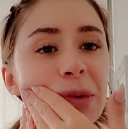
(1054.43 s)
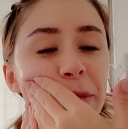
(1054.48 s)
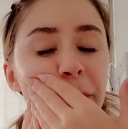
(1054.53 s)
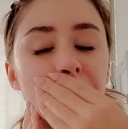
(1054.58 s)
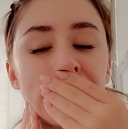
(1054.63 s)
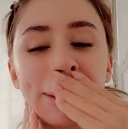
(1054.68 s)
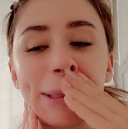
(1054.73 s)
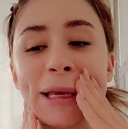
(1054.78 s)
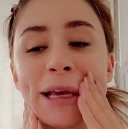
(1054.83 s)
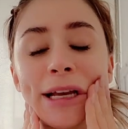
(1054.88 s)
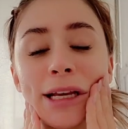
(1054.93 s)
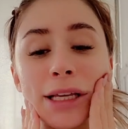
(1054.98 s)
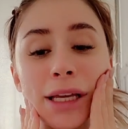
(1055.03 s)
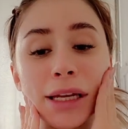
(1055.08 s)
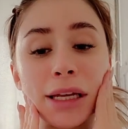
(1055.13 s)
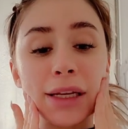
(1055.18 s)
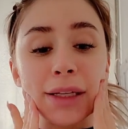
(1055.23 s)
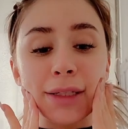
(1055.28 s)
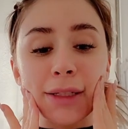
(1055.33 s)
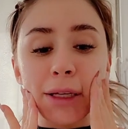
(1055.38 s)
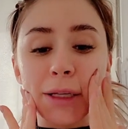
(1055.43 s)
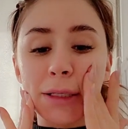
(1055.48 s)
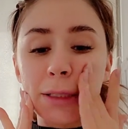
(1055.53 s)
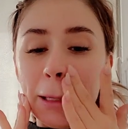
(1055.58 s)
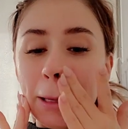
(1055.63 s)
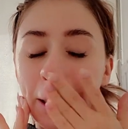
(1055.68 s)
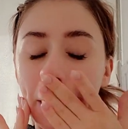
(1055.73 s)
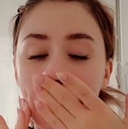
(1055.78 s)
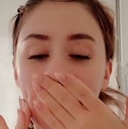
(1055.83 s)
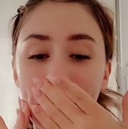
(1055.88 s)
So yeah, hitting
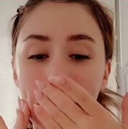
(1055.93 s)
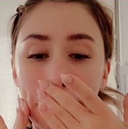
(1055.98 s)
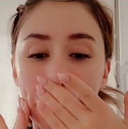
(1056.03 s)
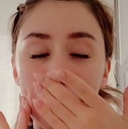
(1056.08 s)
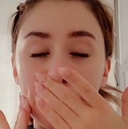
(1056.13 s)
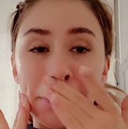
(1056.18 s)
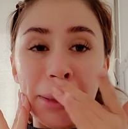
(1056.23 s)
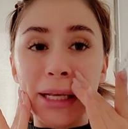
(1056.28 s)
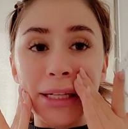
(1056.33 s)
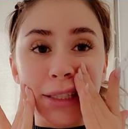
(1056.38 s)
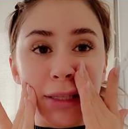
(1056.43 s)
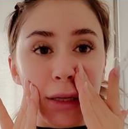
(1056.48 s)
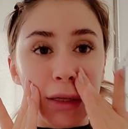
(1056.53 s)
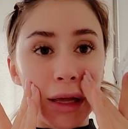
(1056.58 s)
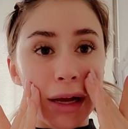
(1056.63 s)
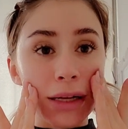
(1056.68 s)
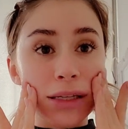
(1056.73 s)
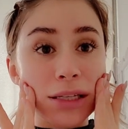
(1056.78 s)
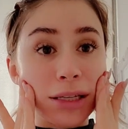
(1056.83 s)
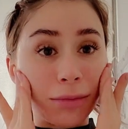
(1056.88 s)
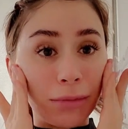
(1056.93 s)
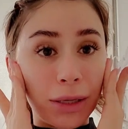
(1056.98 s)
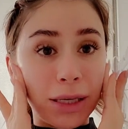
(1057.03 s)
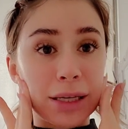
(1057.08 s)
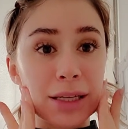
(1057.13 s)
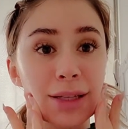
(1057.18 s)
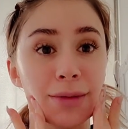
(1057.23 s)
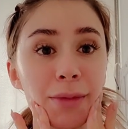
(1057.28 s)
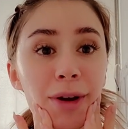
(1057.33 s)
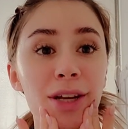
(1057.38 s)
60k means a lot to me
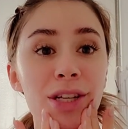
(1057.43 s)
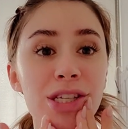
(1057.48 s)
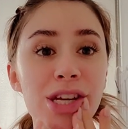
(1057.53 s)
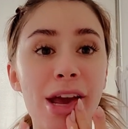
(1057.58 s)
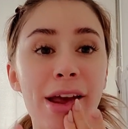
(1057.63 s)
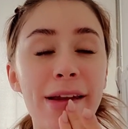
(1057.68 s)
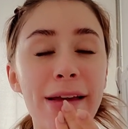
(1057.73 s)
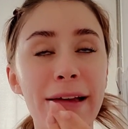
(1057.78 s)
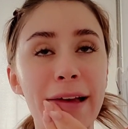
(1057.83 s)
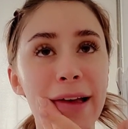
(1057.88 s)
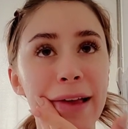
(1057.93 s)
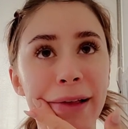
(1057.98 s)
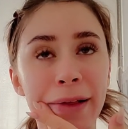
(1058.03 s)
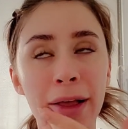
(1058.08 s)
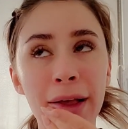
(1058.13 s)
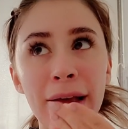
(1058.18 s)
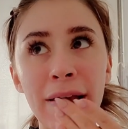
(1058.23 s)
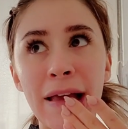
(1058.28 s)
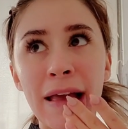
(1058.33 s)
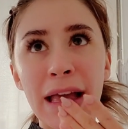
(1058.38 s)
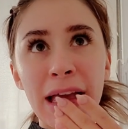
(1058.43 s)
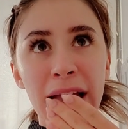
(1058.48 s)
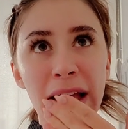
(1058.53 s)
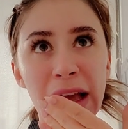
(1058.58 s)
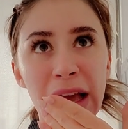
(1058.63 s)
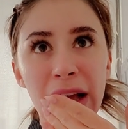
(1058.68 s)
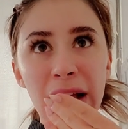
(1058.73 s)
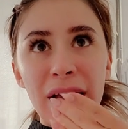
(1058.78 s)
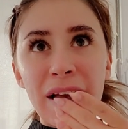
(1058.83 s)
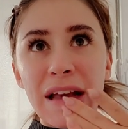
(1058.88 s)
because my channel
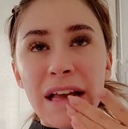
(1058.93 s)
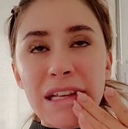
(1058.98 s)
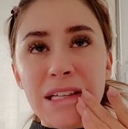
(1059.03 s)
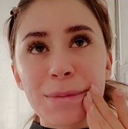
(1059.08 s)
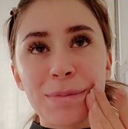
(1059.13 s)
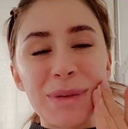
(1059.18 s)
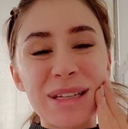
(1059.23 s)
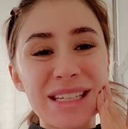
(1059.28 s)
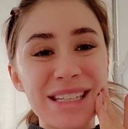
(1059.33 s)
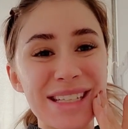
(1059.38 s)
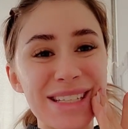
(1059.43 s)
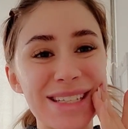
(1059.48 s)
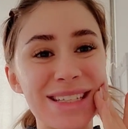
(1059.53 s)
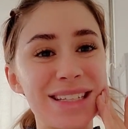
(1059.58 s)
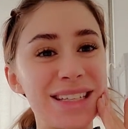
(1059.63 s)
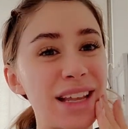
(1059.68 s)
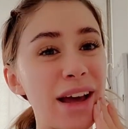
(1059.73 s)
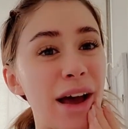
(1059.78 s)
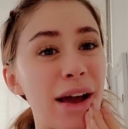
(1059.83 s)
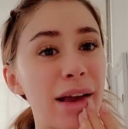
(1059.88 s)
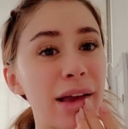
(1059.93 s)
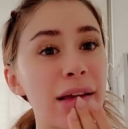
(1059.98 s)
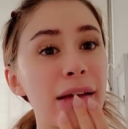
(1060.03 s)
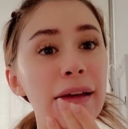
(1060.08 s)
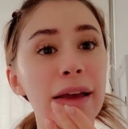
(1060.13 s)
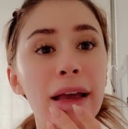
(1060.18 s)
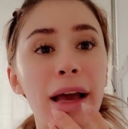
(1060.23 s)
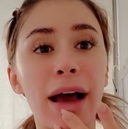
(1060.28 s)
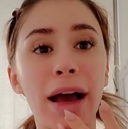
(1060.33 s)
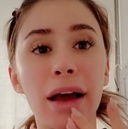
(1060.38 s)
has been stuck
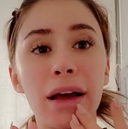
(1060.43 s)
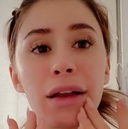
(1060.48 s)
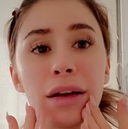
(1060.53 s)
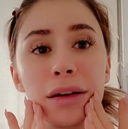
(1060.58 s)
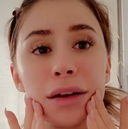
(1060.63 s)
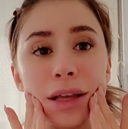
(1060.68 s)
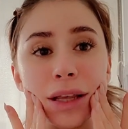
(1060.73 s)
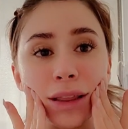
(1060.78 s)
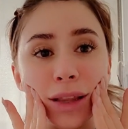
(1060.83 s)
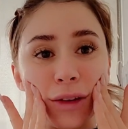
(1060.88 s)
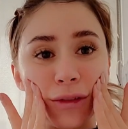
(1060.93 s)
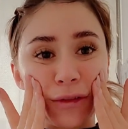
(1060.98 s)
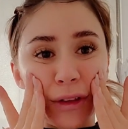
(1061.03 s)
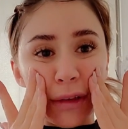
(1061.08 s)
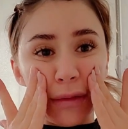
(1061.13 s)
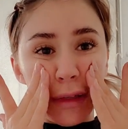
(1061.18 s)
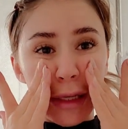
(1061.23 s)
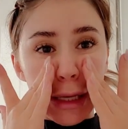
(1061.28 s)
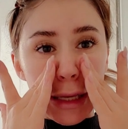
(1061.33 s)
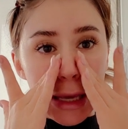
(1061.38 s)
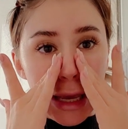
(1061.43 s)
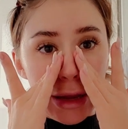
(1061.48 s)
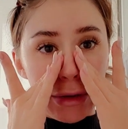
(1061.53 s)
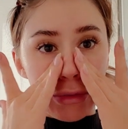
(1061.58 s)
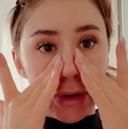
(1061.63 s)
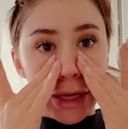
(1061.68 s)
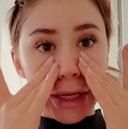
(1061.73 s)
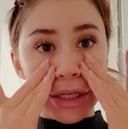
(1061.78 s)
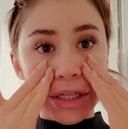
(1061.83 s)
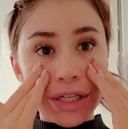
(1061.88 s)
at uh, in the 50k
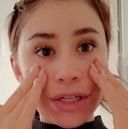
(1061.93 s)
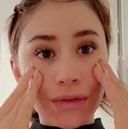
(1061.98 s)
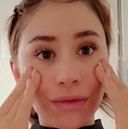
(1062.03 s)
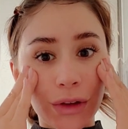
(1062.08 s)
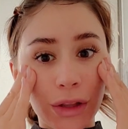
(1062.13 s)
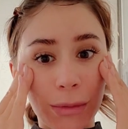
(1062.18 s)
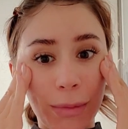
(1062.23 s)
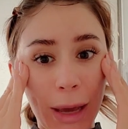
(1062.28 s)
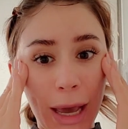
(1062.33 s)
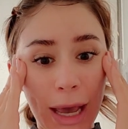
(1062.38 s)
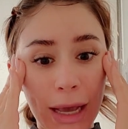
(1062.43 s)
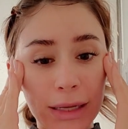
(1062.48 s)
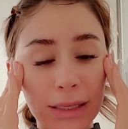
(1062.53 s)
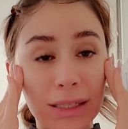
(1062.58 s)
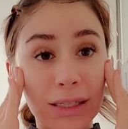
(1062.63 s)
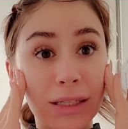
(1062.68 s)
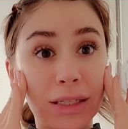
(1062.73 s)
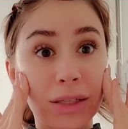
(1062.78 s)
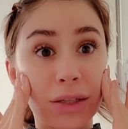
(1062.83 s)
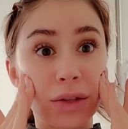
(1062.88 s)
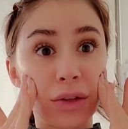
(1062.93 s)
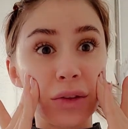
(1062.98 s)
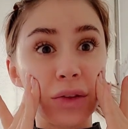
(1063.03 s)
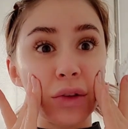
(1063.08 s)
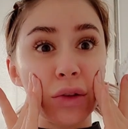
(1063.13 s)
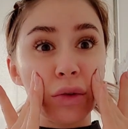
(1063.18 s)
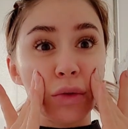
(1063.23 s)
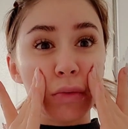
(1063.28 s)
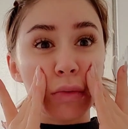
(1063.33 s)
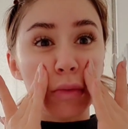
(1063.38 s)
range for the past
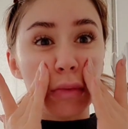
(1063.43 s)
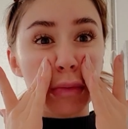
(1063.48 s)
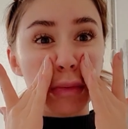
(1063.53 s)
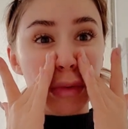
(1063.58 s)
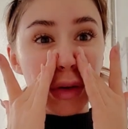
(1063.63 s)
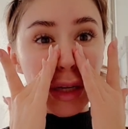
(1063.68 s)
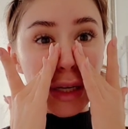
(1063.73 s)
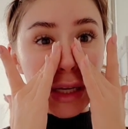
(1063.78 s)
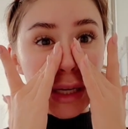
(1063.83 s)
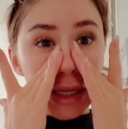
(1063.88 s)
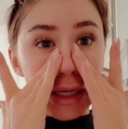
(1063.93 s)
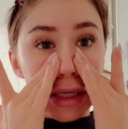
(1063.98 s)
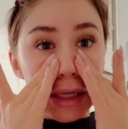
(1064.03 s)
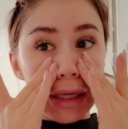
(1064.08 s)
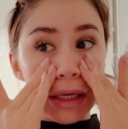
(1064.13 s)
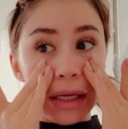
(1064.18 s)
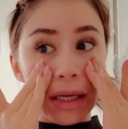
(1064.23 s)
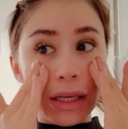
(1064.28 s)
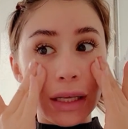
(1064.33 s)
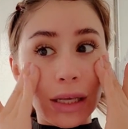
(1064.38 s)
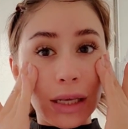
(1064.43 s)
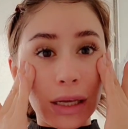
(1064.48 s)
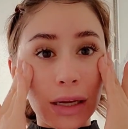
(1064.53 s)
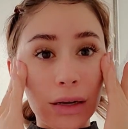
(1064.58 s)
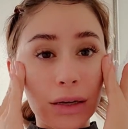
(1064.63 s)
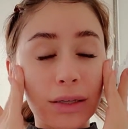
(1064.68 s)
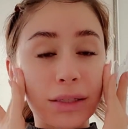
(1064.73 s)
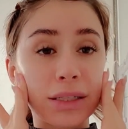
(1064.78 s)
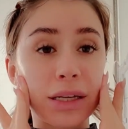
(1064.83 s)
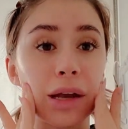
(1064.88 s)
three
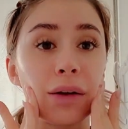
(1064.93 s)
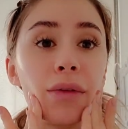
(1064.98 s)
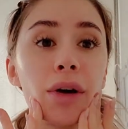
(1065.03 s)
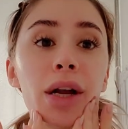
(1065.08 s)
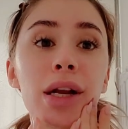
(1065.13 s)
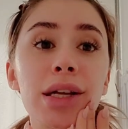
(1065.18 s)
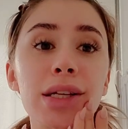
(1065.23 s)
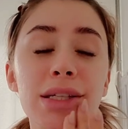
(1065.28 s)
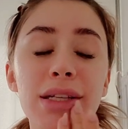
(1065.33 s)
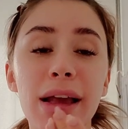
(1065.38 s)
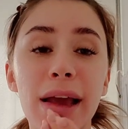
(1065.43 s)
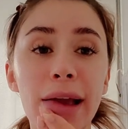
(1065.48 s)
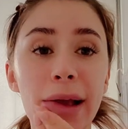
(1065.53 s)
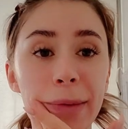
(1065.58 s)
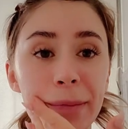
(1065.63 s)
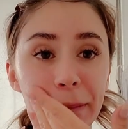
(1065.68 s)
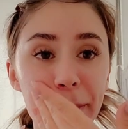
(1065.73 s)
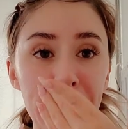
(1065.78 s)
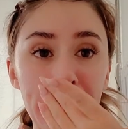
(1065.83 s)
years I want to say